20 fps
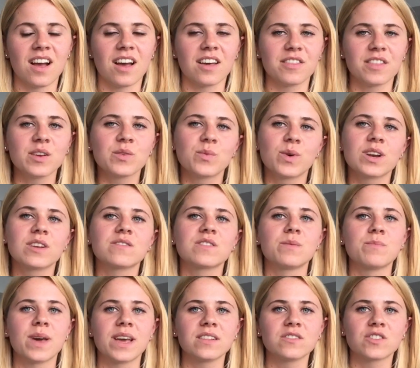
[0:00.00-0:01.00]
I think one of
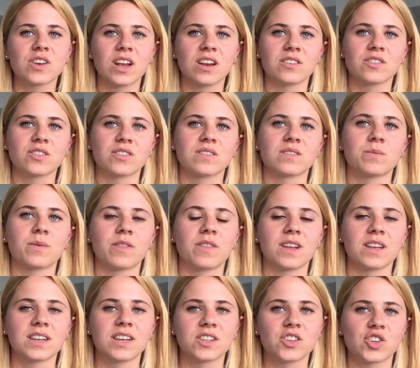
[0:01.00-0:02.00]
the main challenges
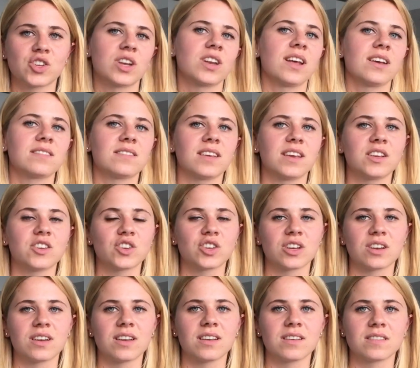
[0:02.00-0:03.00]
within
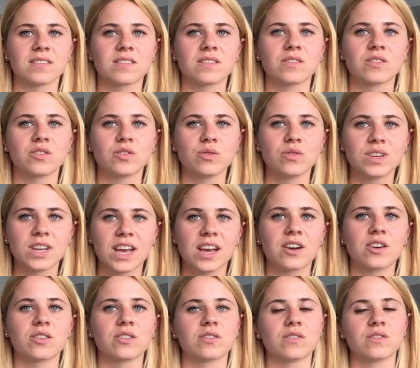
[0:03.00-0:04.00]
digitalization is to
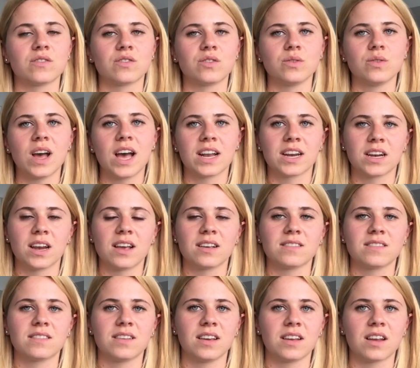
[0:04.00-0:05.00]
dare to
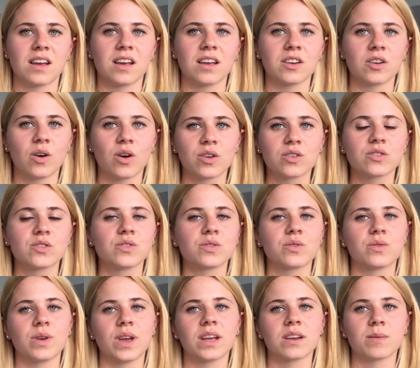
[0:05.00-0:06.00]
analyze data in order to
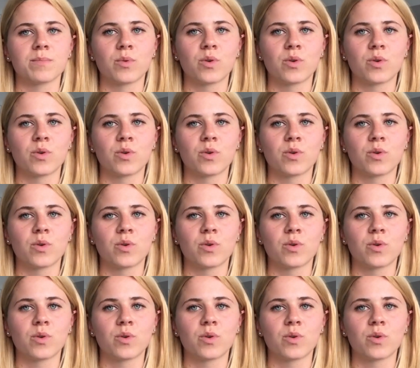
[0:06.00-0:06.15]
create a